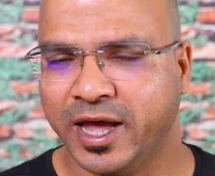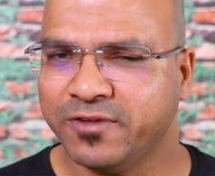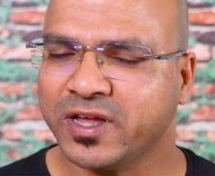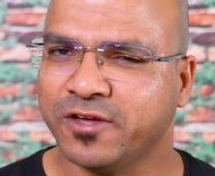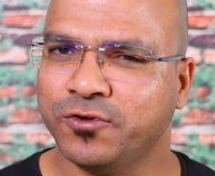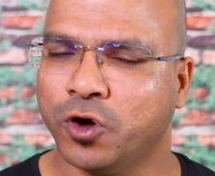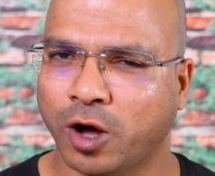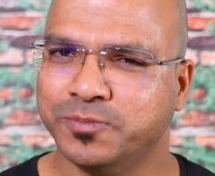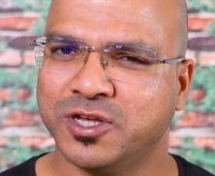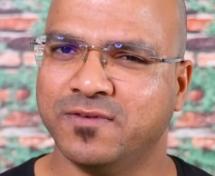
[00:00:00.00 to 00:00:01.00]
In fact, if you
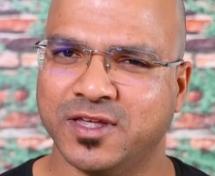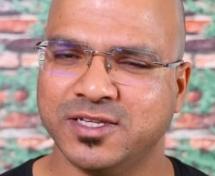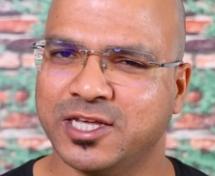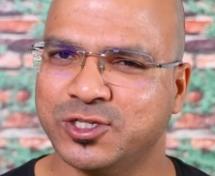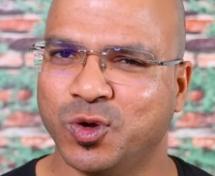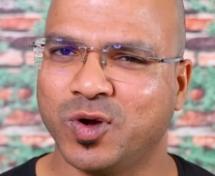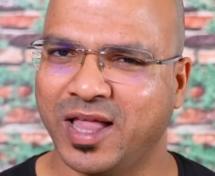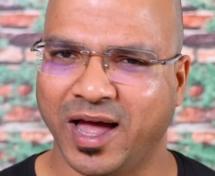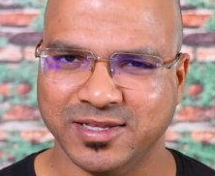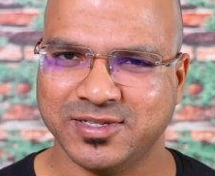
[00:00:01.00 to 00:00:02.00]
observe this, there's no
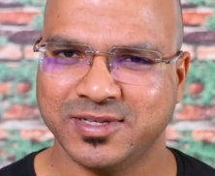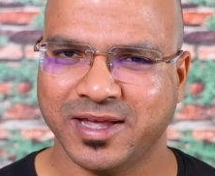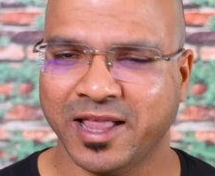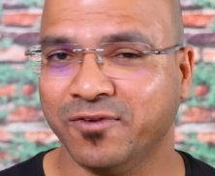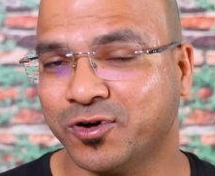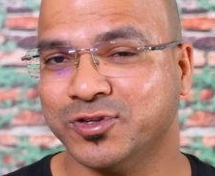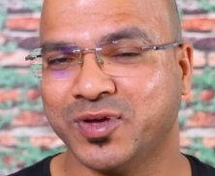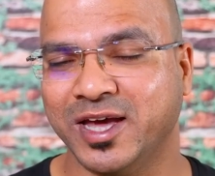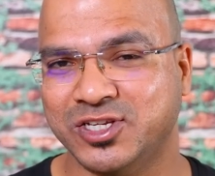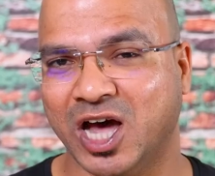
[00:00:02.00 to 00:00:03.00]
class. And of course,
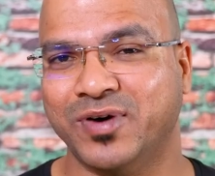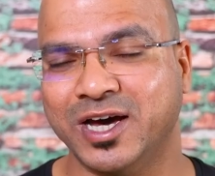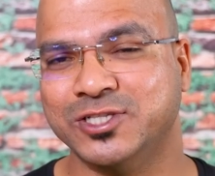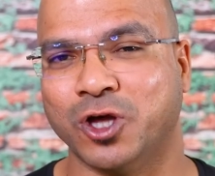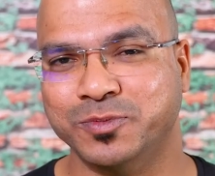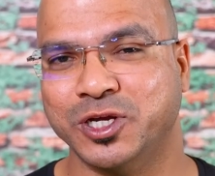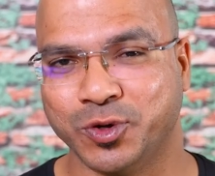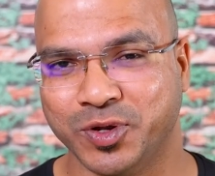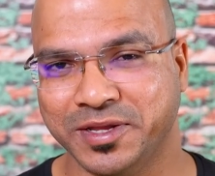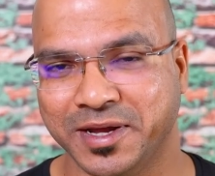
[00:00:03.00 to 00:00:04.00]
right, Java is
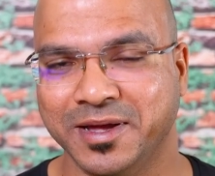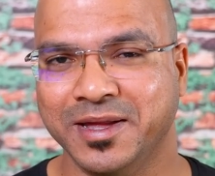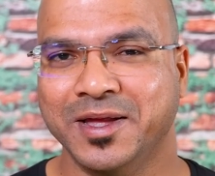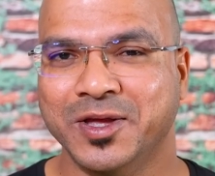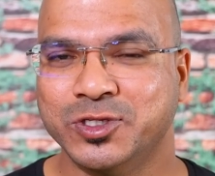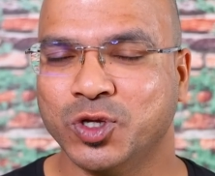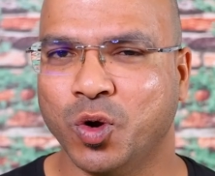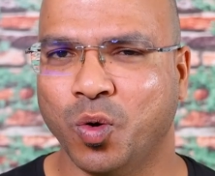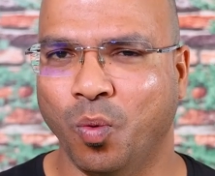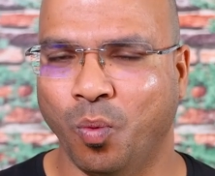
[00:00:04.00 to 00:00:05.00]
object oriented.
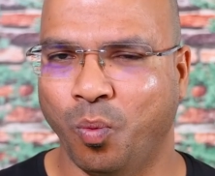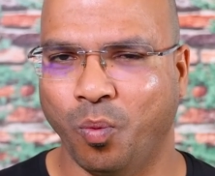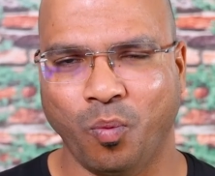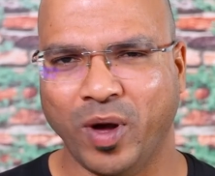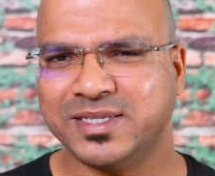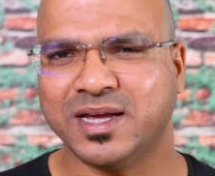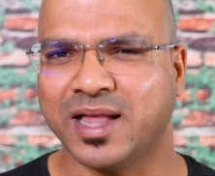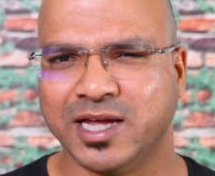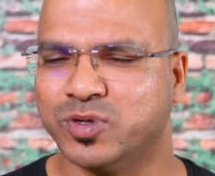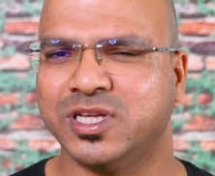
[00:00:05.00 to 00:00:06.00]
So where's the
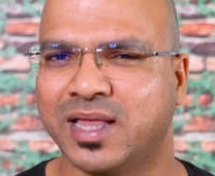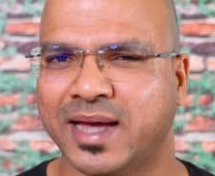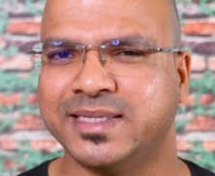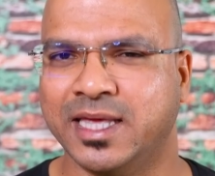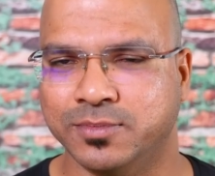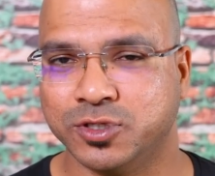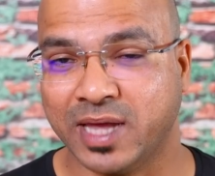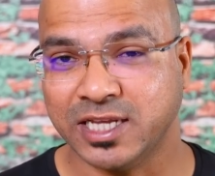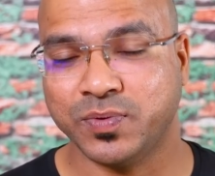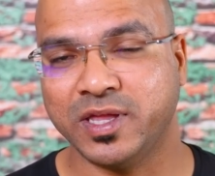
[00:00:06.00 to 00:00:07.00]
class? What's the class name? So
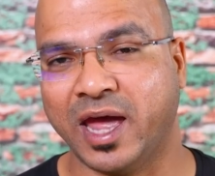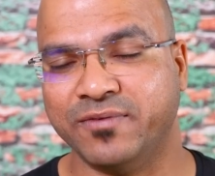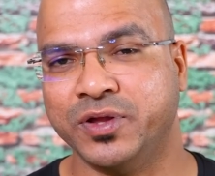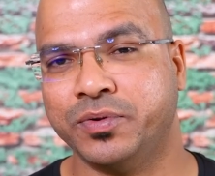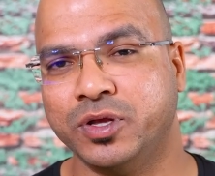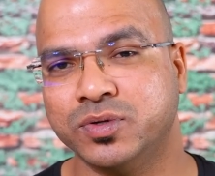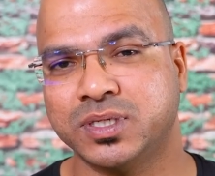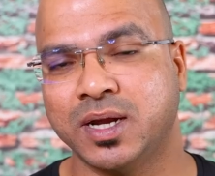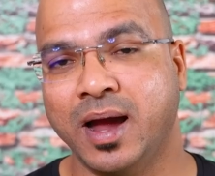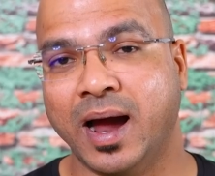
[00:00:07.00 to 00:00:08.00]
that's where they have
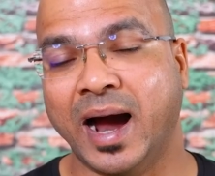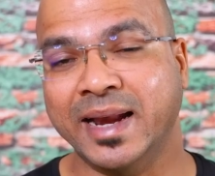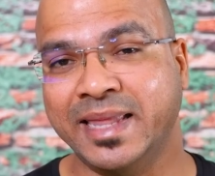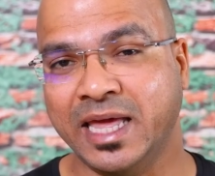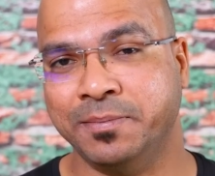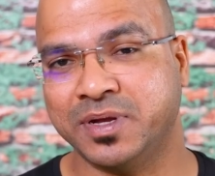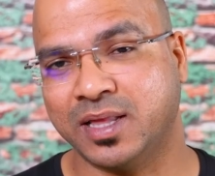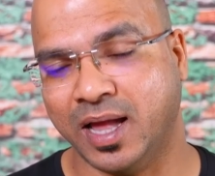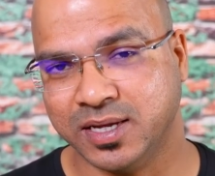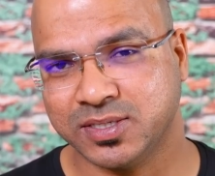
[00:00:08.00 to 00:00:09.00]
introduced unnamed
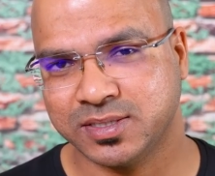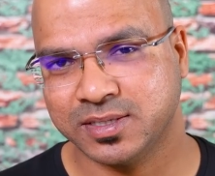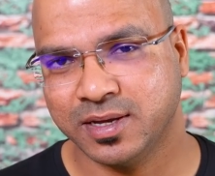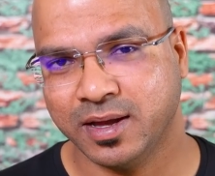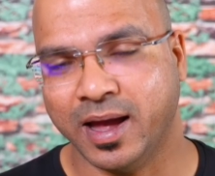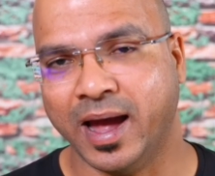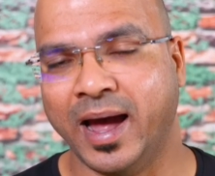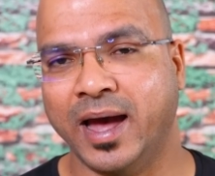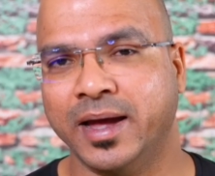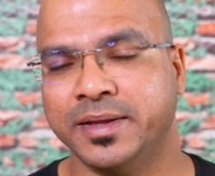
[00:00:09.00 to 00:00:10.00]
class
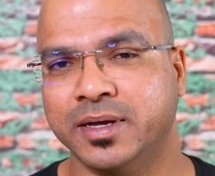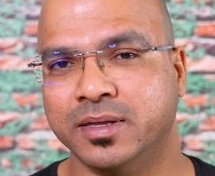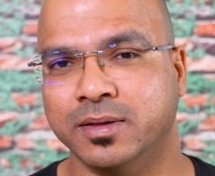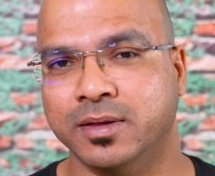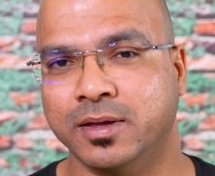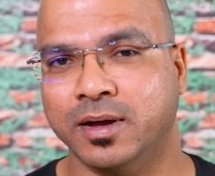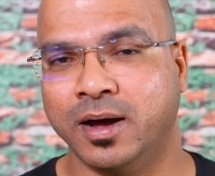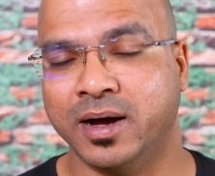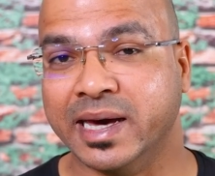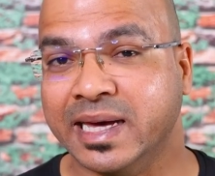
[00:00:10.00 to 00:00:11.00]
and
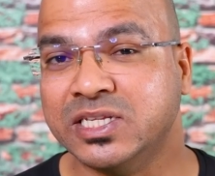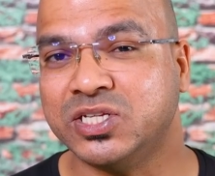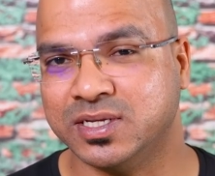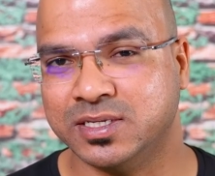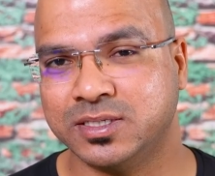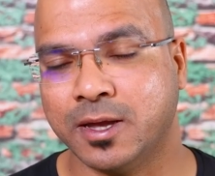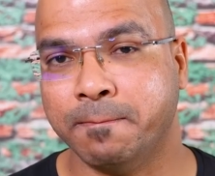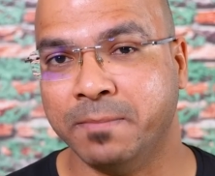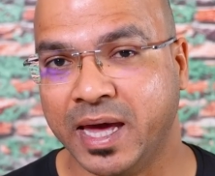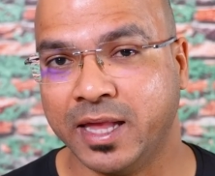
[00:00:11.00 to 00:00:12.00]
uh, instance
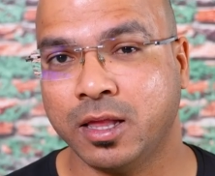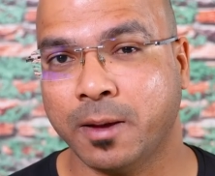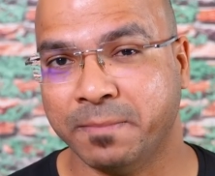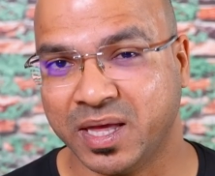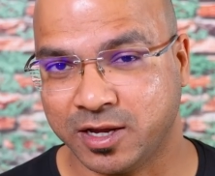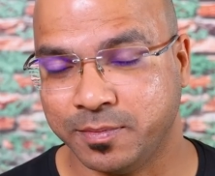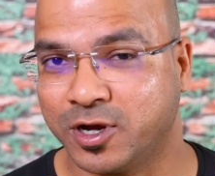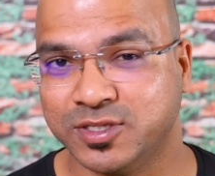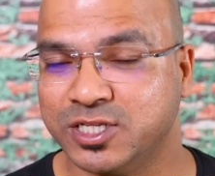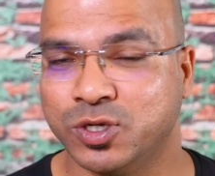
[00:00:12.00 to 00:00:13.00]
main method
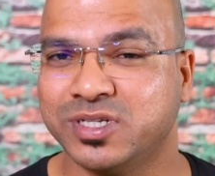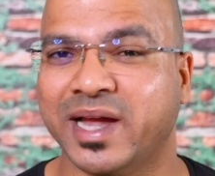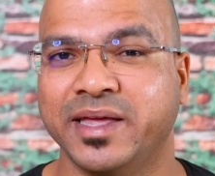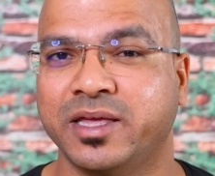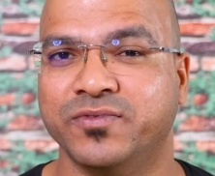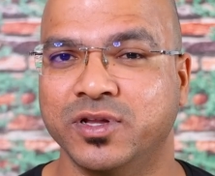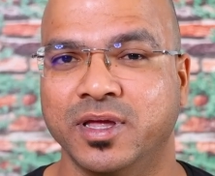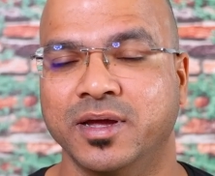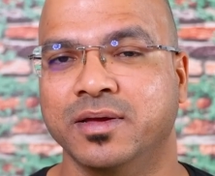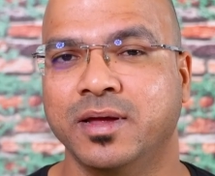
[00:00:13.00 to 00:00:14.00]
because there's no static keyword
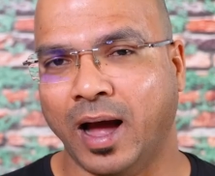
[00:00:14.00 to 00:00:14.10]
there.